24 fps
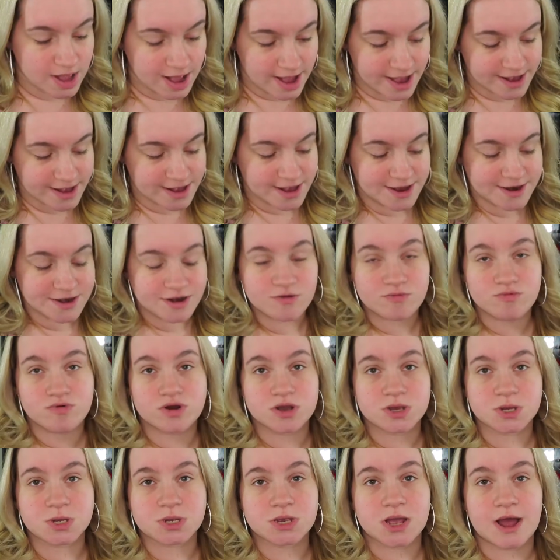I kind of
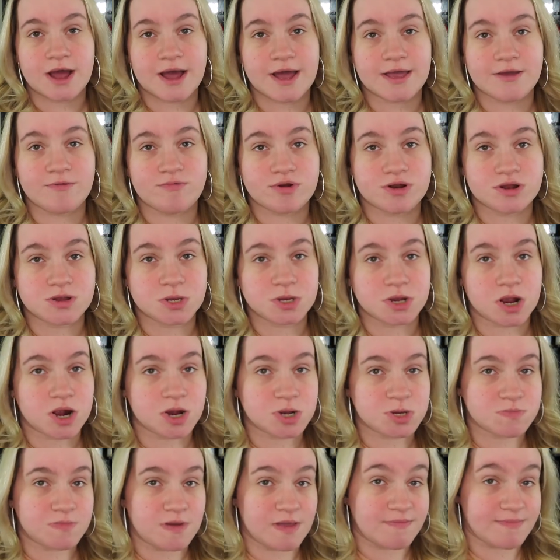wish I would have
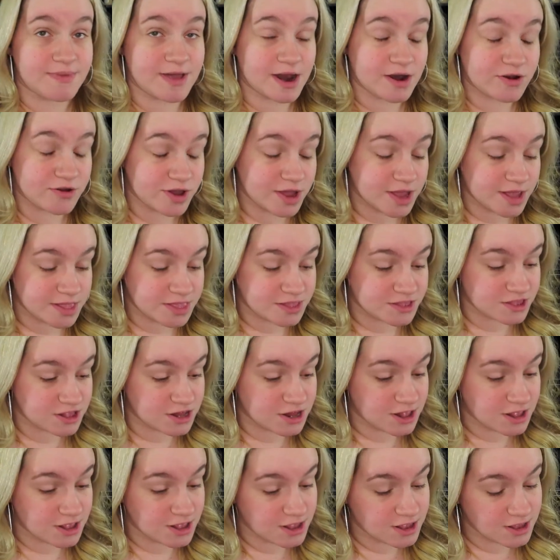charged my battery
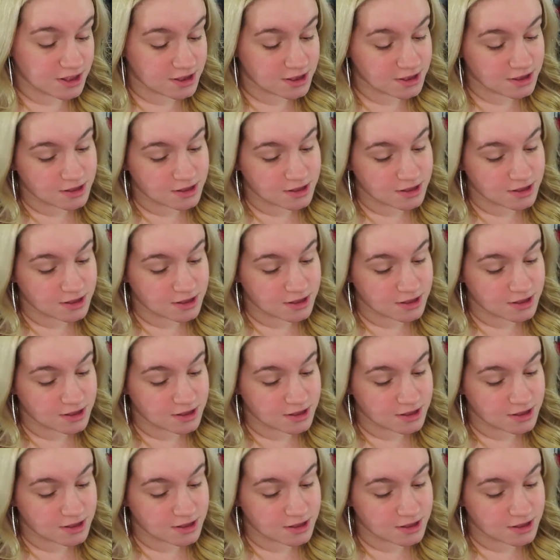today,